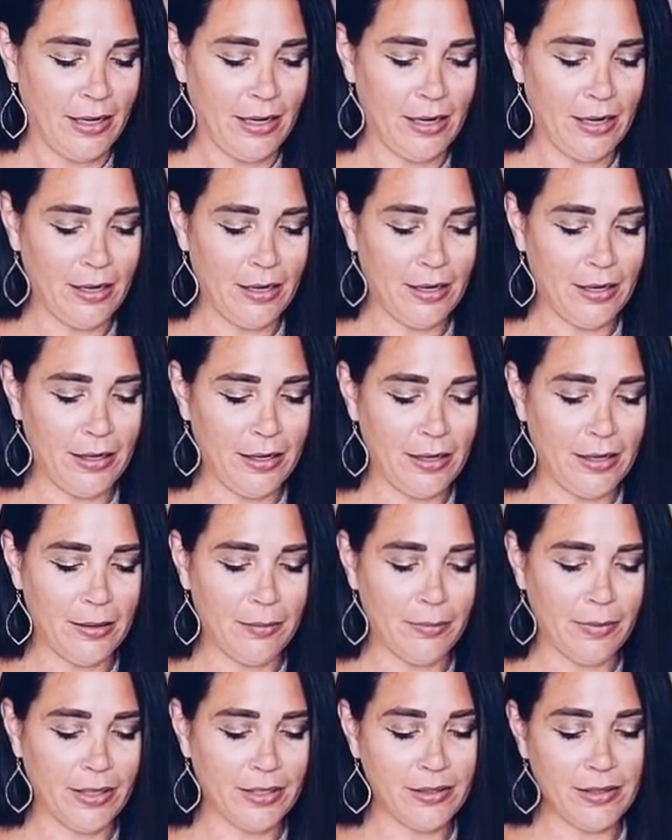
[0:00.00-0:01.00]

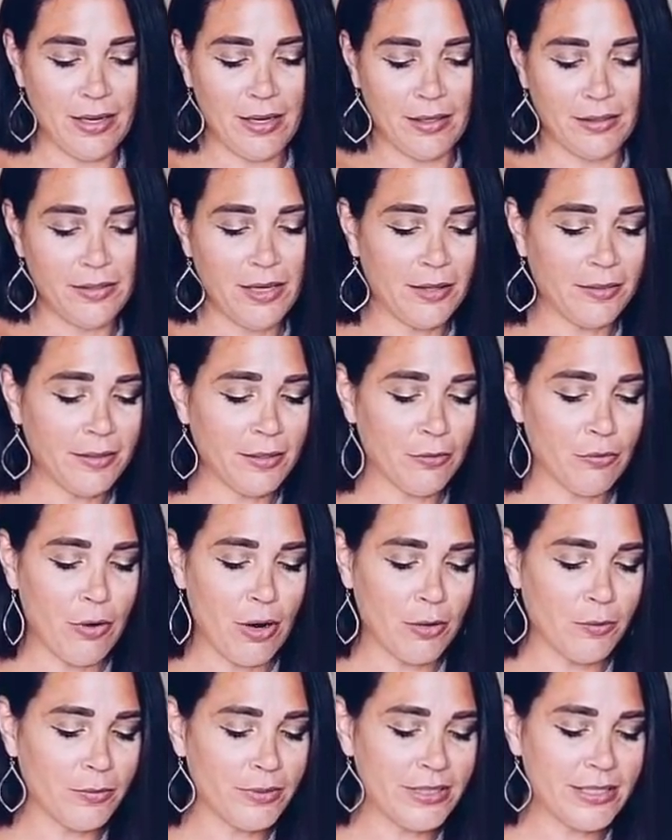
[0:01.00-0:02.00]
Um, and nothing
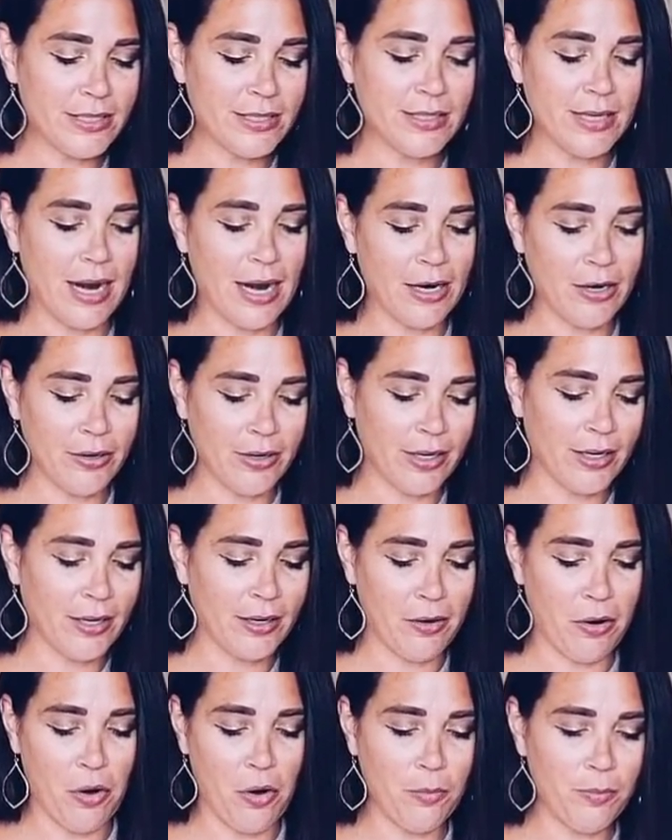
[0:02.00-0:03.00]
wrong with desiring
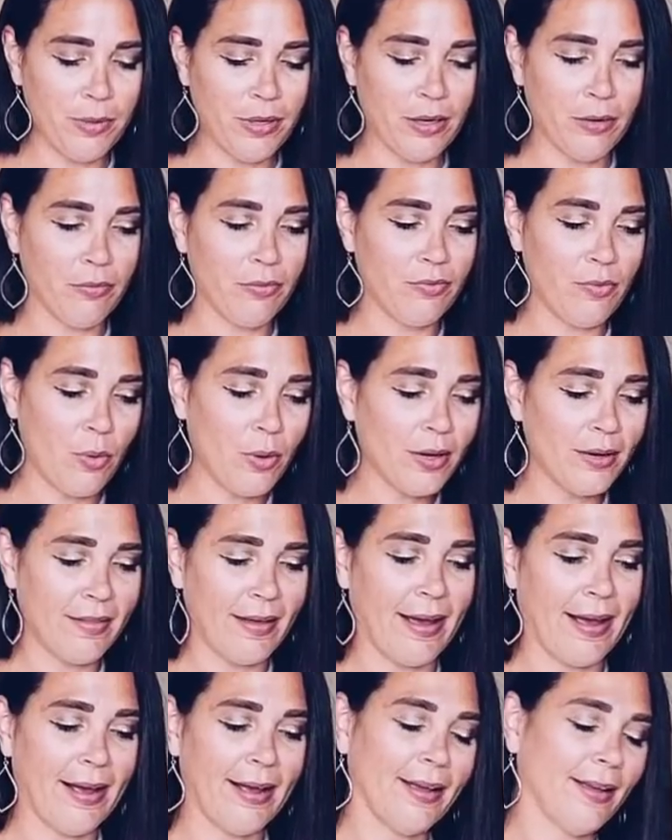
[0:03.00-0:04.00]
and hoping for
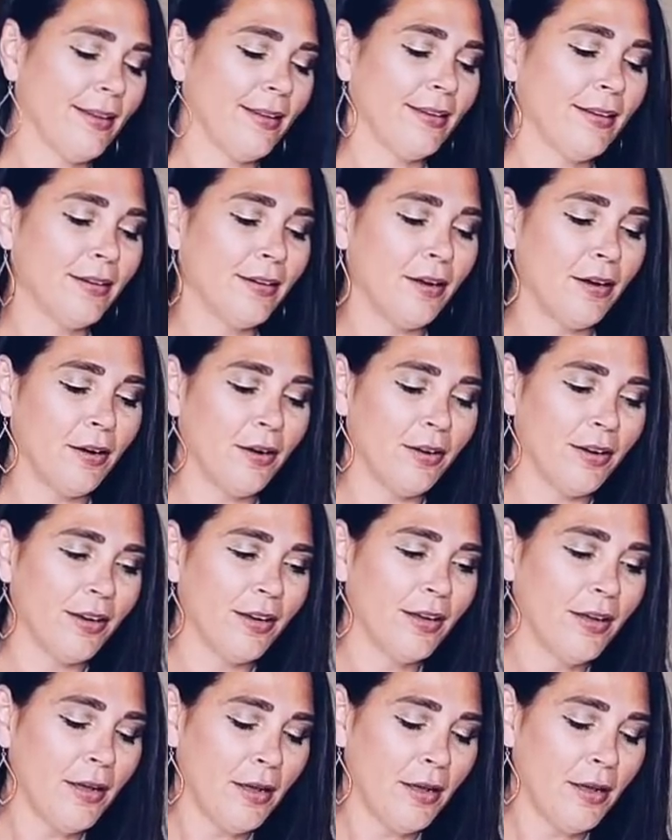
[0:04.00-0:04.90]
that, you know,